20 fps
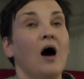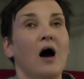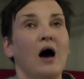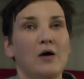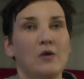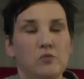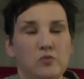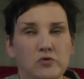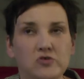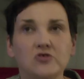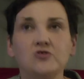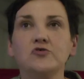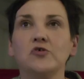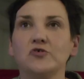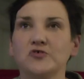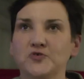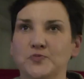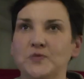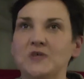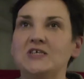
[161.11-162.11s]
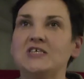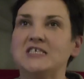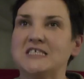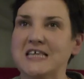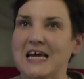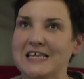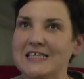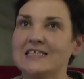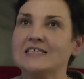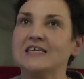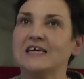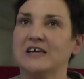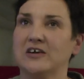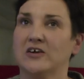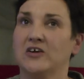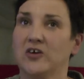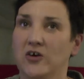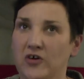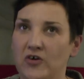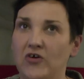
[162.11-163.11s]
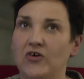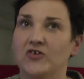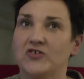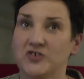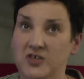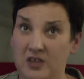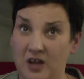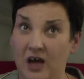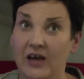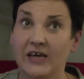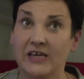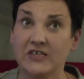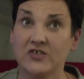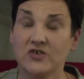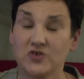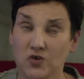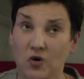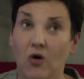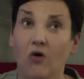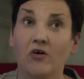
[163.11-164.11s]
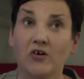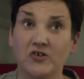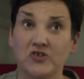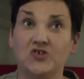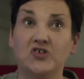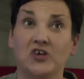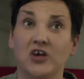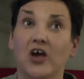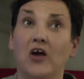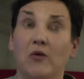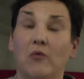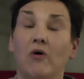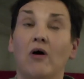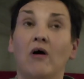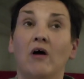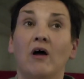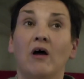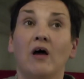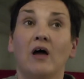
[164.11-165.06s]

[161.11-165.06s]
I would not be standing here tonight talking to you